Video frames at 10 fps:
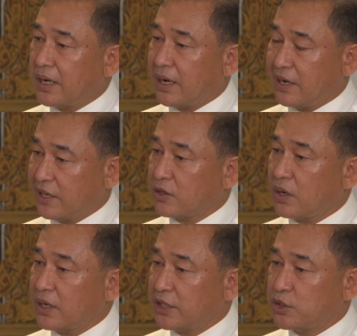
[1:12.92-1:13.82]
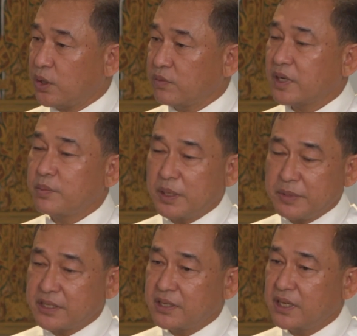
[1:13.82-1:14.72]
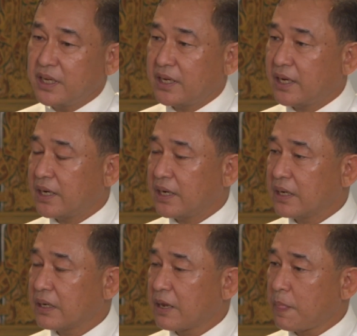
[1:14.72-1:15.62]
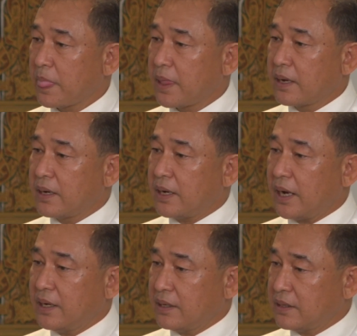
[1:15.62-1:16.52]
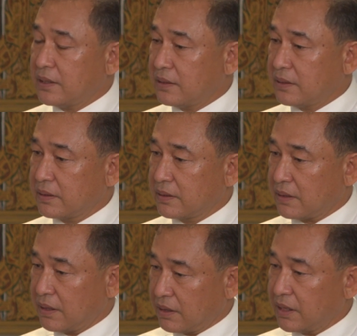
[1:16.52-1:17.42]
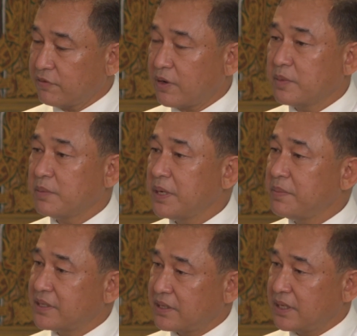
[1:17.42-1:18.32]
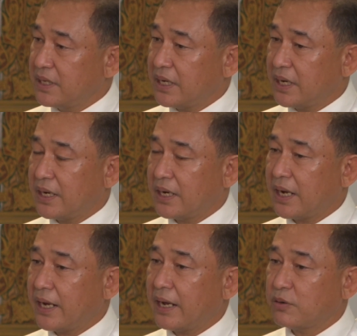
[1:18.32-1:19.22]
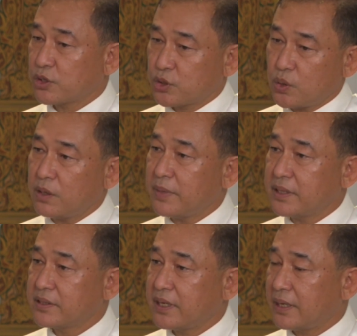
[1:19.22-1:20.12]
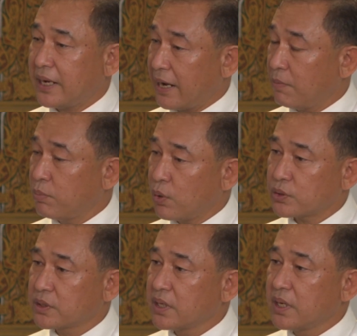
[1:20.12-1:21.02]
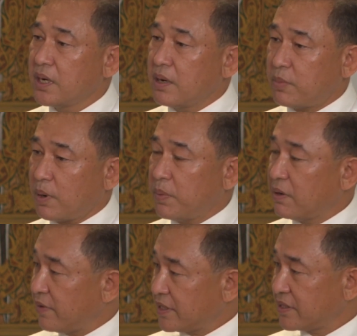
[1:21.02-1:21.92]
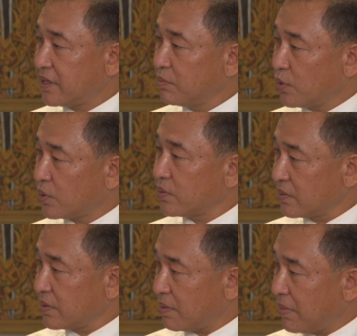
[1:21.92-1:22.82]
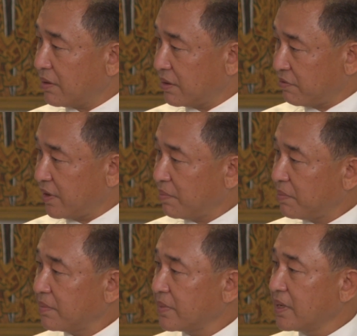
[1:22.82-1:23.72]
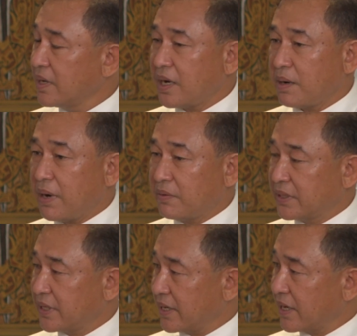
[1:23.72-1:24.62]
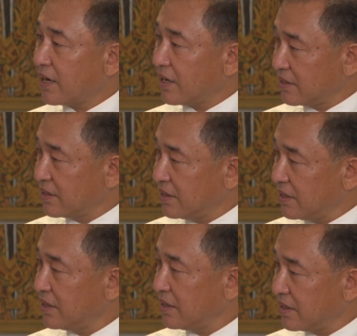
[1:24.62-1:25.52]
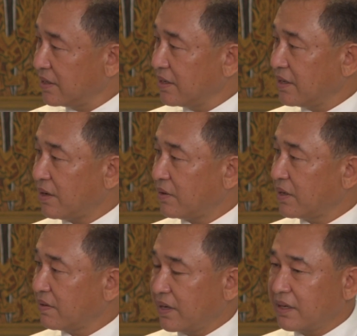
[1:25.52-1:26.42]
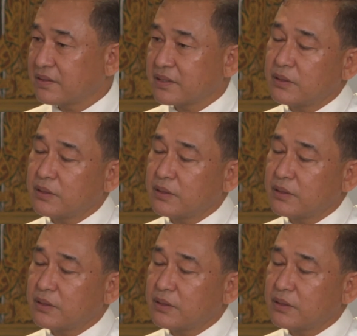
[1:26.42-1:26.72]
And later on I joined with the BBC, and then I learned a lot from the BBC, and then I have to sort myself. I have books, proper Western book about the film, about the technicality of the things.